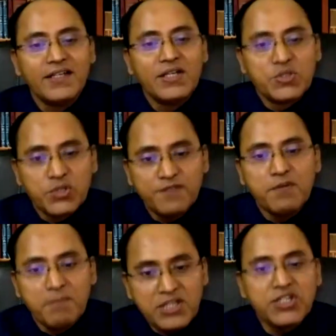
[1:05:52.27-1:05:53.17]
So if you
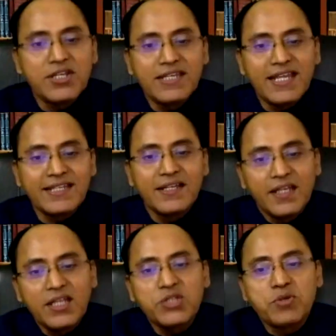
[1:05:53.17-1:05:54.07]
mention a date,
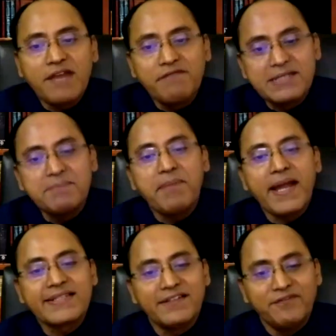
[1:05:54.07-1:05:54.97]
it should have its impact
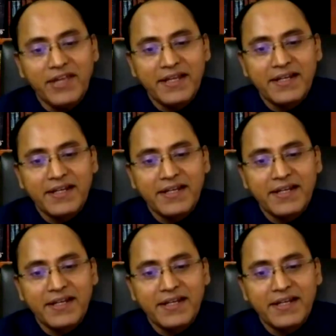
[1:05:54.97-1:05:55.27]
somewhere.